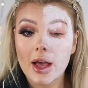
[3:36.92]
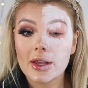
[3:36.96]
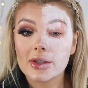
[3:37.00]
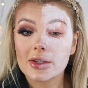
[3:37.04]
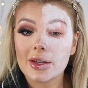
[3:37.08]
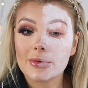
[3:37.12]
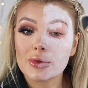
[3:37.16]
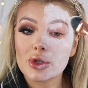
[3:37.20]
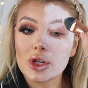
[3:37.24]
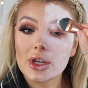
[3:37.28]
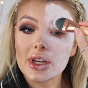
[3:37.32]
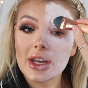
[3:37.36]

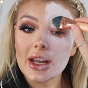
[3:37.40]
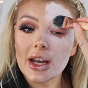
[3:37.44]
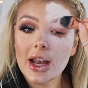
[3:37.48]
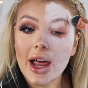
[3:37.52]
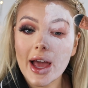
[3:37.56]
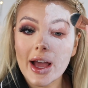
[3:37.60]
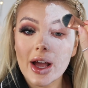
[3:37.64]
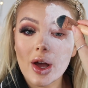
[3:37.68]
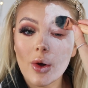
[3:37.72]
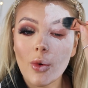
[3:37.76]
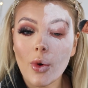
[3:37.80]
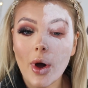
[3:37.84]
so I'm doing it
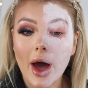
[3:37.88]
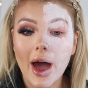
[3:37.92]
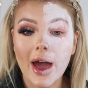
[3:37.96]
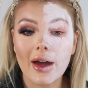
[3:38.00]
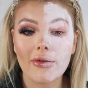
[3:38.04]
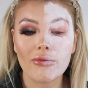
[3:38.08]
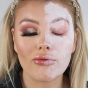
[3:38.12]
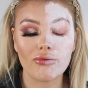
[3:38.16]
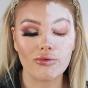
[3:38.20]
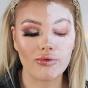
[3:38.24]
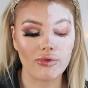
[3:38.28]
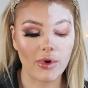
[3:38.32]
like
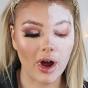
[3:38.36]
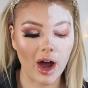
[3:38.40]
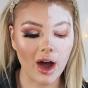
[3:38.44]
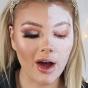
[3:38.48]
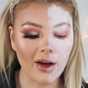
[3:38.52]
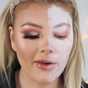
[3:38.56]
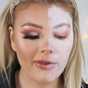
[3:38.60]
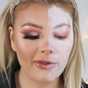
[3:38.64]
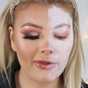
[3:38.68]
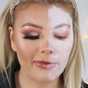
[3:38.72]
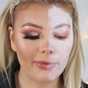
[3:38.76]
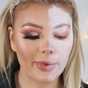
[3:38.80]
quite
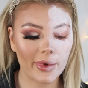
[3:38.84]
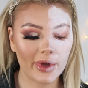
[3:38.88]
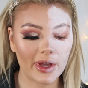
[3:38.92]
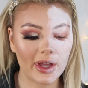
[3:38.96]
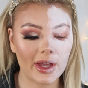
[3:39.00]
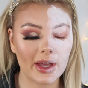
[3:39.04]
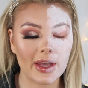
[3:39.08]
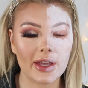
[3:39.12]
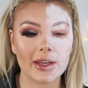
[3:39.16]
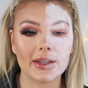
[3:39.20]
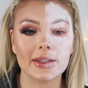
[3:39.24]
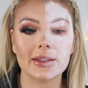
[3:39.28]
rough,
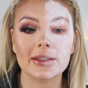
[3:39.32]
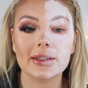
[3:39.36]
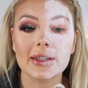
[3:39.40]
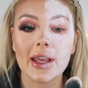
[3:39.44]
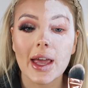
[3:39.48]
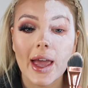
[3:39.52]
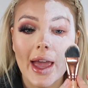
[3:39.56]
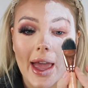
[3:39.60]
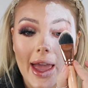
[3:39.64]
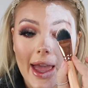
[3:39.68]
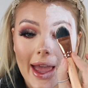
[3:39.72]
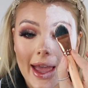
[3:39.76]
because
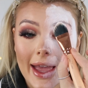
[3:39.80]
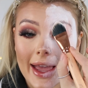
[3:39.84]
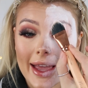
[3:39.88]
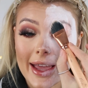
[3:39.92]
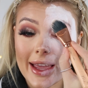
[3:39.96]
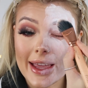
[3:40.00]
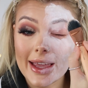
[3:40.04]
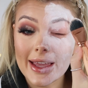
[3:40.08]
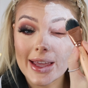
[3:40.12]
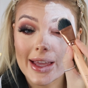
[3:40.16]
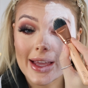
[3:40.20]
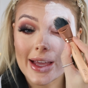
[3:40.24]

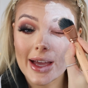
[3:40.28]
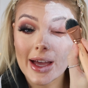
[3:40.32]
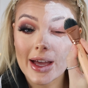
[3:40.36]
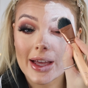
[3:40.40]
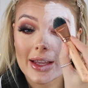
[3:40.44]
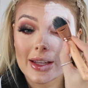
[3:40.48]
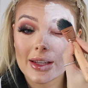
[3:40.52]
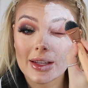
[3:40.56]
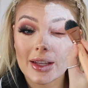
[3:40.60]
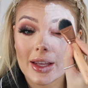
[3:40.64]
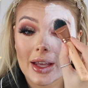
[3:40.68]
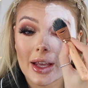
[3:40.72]
he
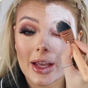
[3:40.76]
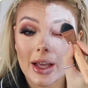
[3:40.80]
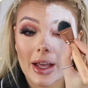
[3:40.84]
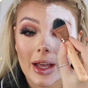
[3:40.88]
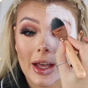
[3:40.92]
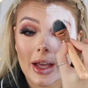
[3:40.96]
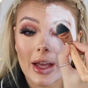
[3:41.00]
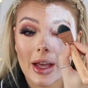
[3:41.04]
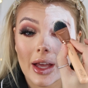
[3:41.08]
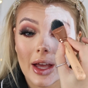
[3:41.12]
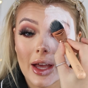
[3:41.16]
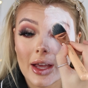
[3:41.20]

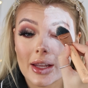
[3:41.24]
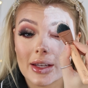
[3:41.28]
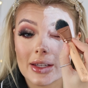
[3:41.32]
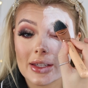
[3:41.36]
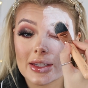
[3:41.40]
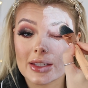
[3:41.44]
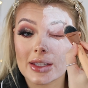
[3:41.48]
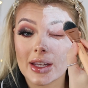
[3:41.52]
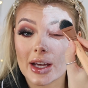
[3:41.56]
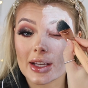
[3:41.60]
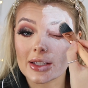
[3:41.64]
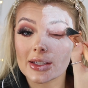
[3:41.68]

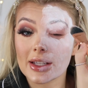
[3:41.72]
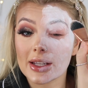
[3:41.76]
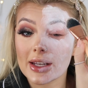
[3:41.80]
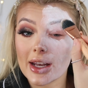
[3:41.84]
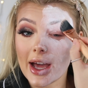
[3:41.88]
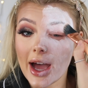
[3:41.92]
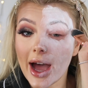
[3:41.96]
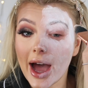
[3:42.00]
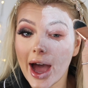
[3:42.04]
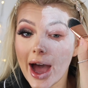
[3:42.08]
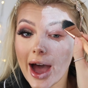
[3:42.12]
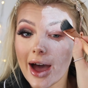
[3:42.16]
doesn't
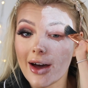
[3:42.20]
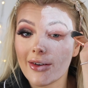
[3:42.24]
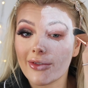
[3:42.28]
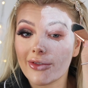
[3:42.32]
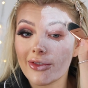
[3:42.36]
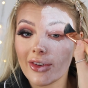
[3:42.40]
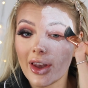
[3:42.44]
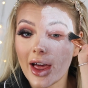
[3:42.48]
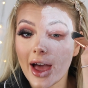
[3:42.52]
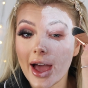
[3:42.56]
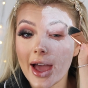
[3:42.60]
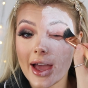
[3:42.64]

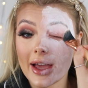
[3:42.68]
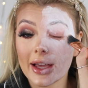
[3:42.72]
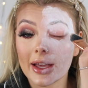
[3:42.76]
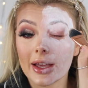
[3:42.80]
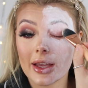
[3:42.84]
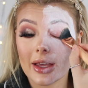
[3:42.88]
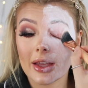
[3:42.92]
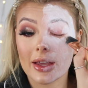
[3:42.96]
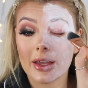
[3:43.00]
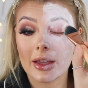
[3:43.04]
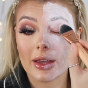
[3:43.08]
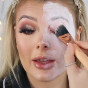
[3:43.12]
have
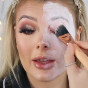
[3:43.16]
like